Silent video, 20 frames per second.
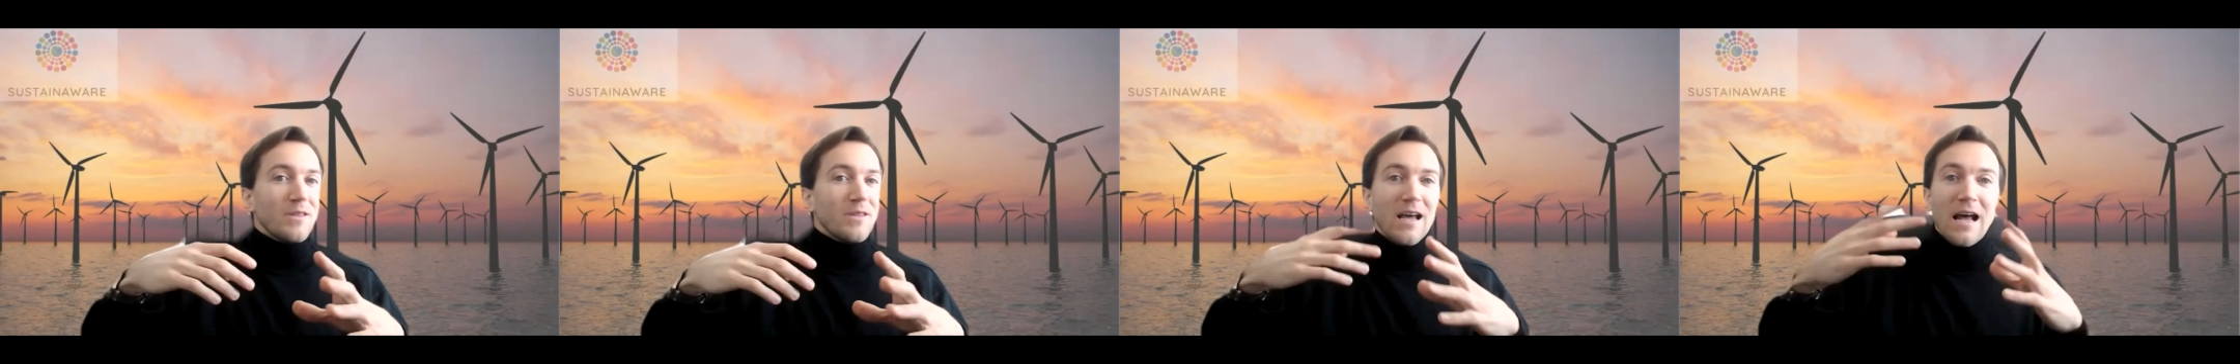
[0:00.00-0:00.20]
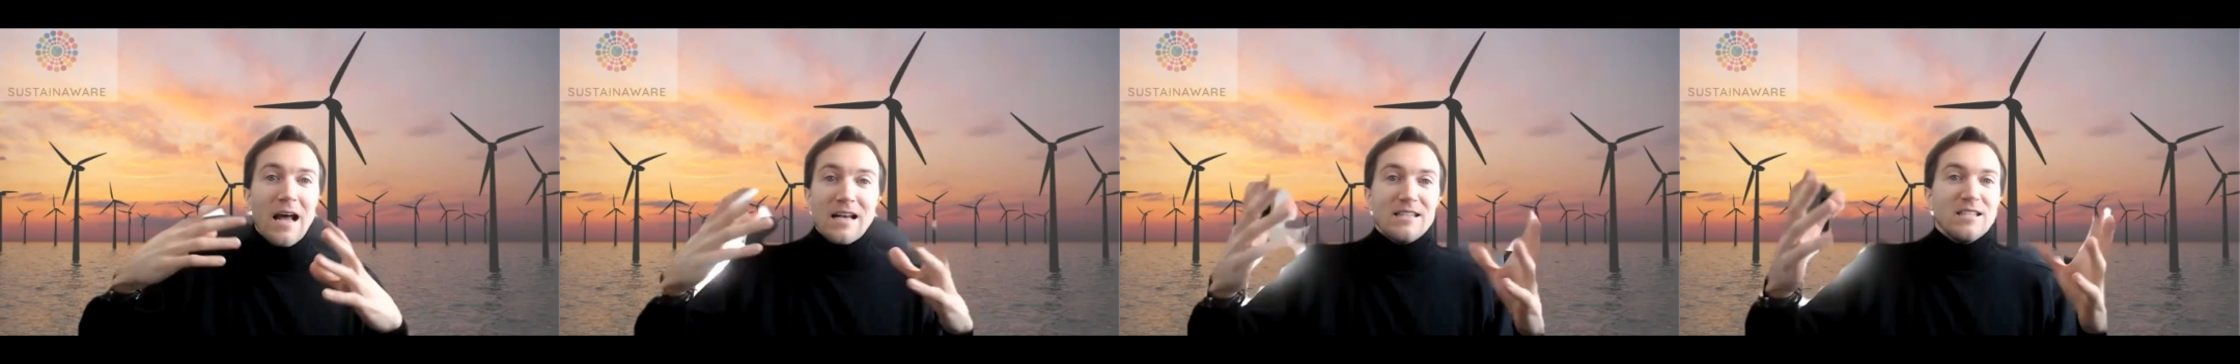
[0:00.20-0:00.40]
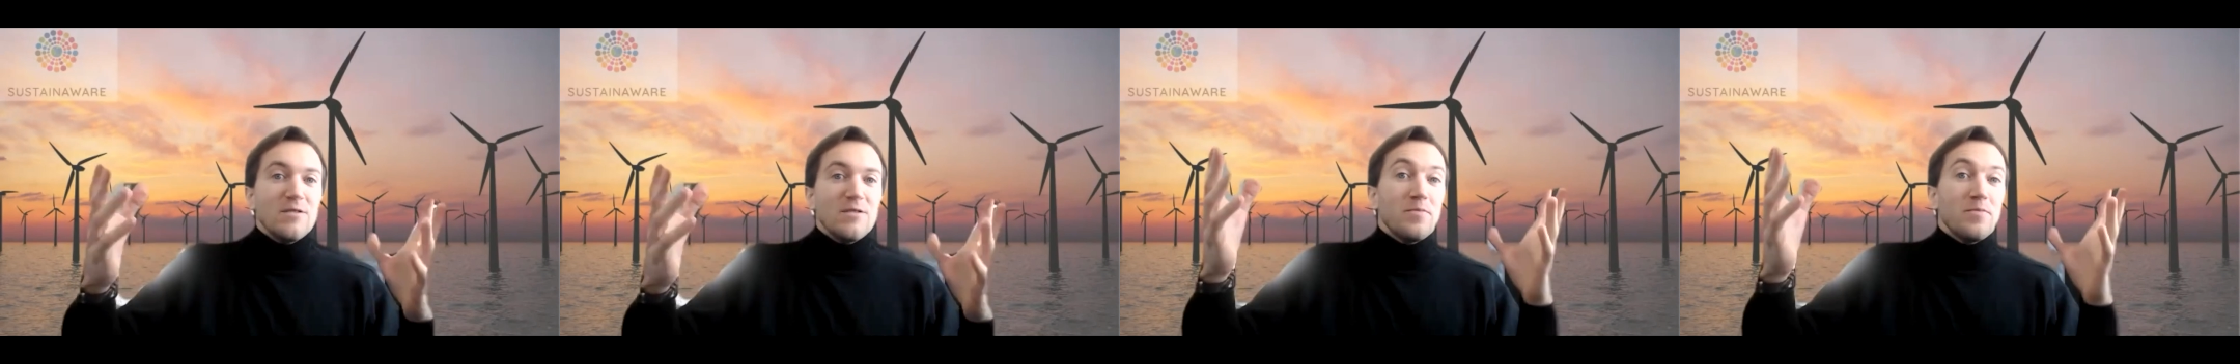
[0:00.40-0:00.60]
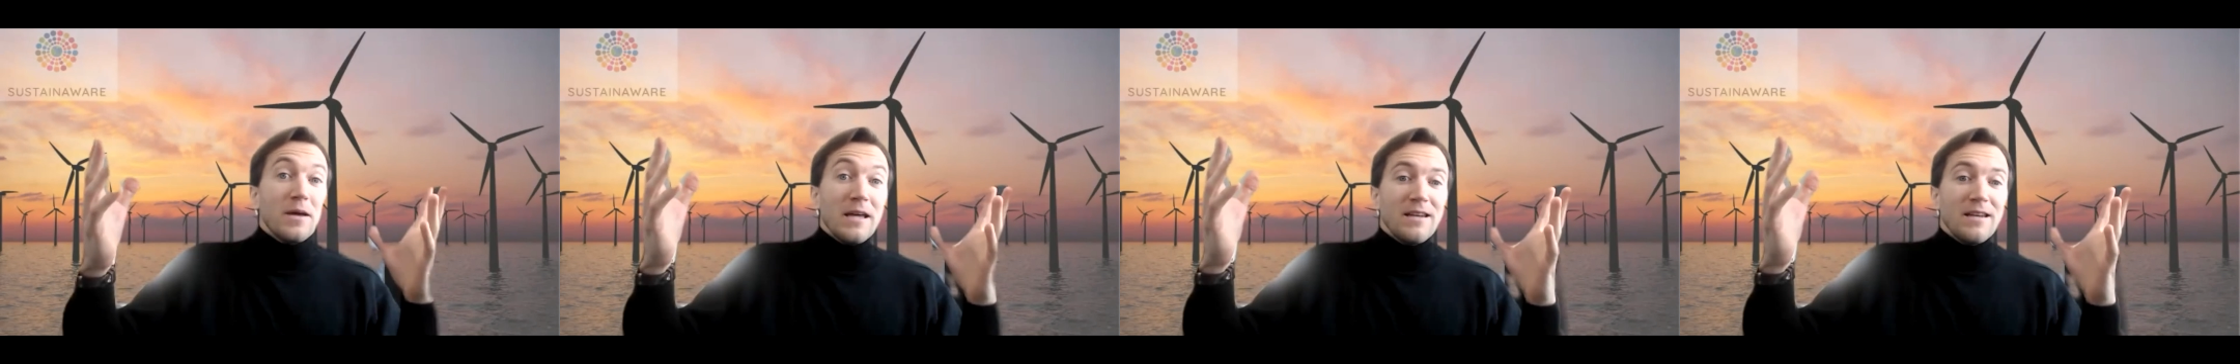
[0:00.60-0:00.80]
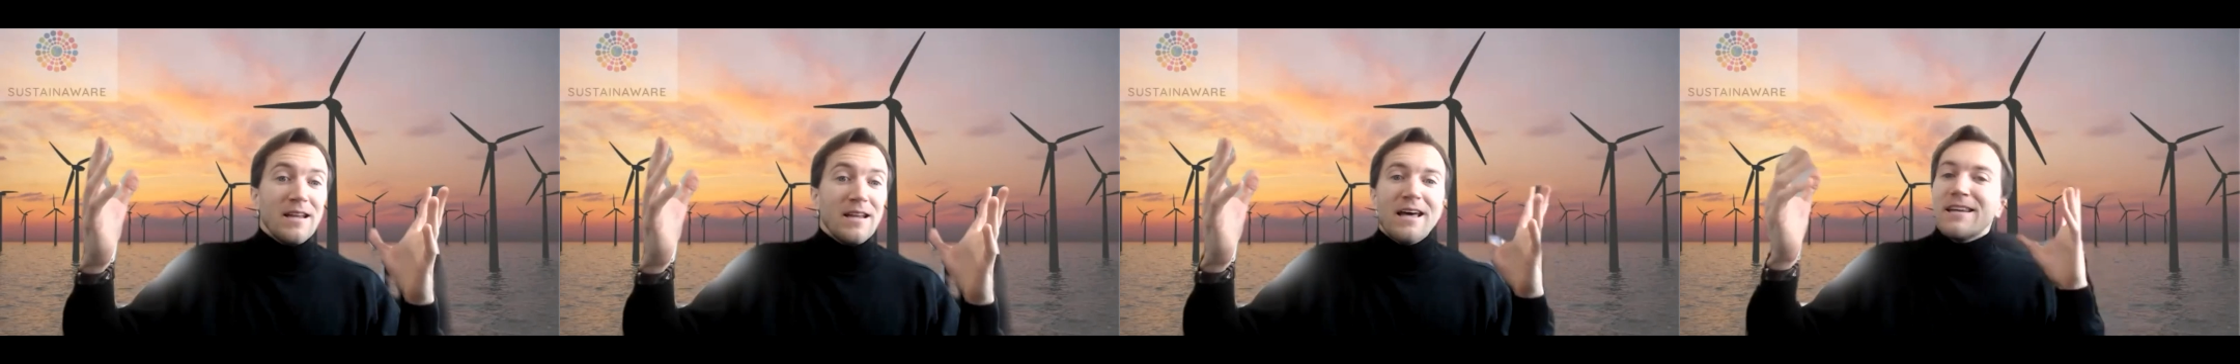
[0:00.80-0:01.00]
Has it
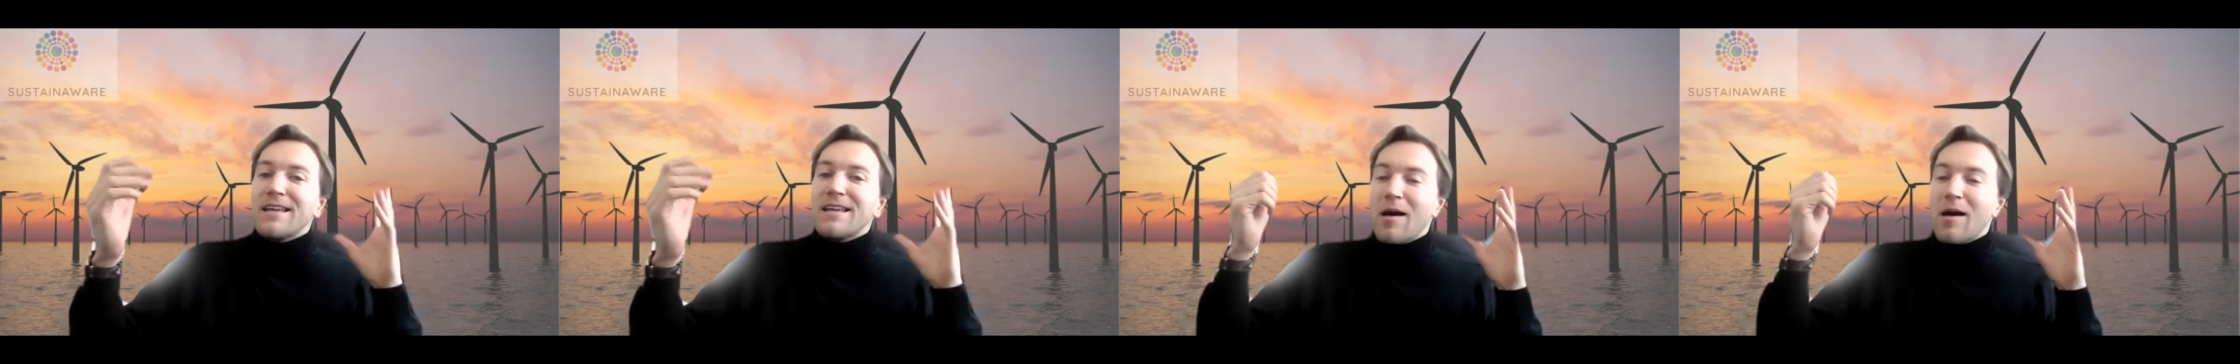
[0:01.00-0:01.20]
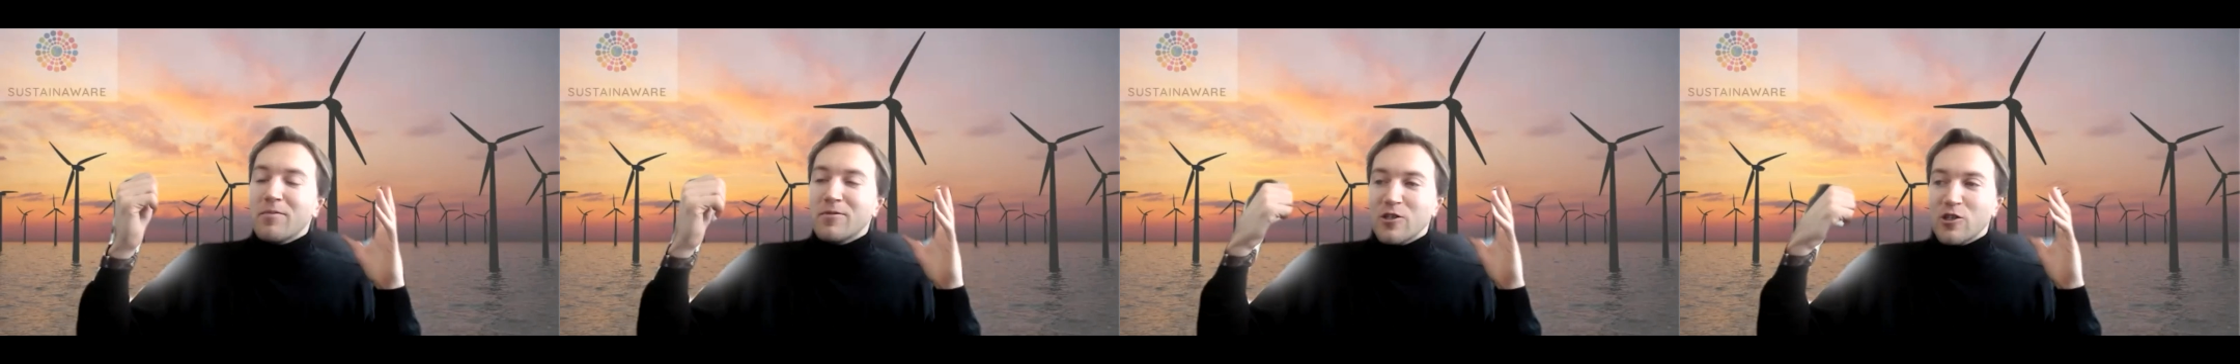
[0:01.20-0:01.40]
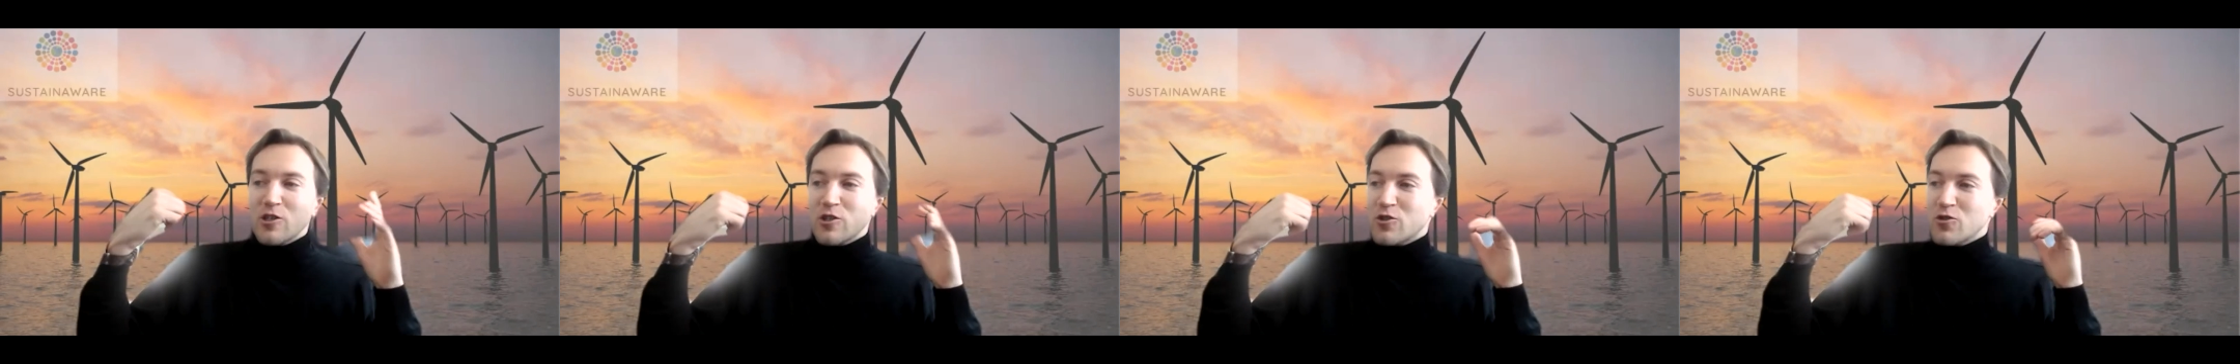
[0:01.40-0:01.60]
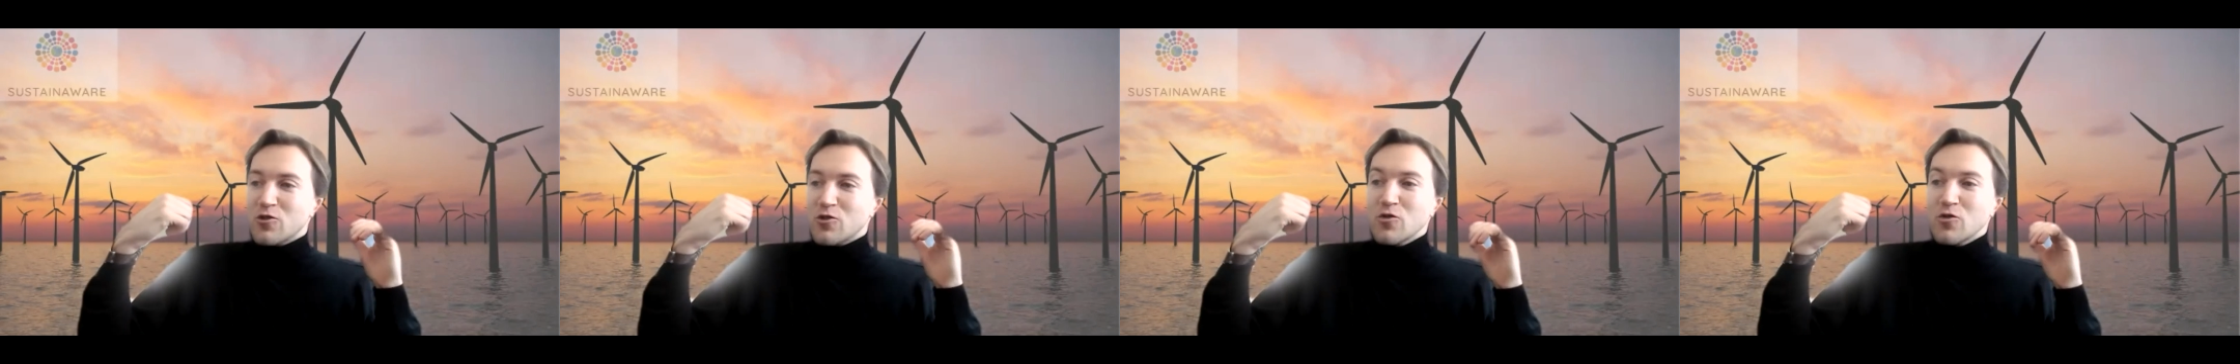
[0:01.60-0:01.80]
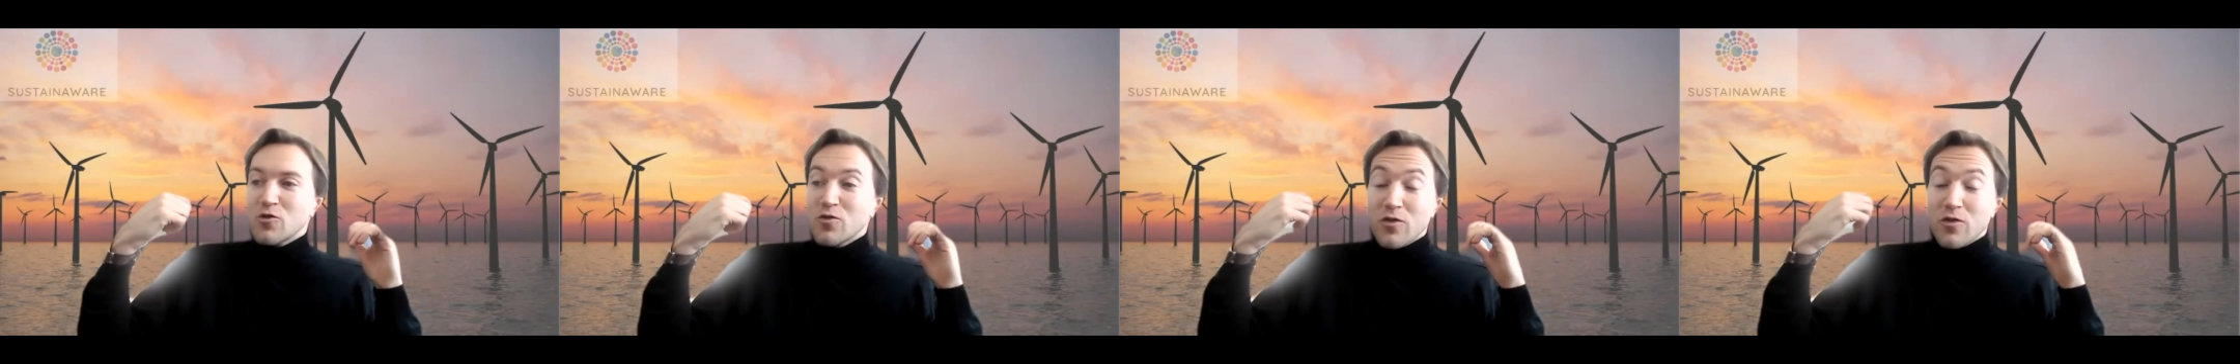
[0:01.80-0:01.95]
been adapted to,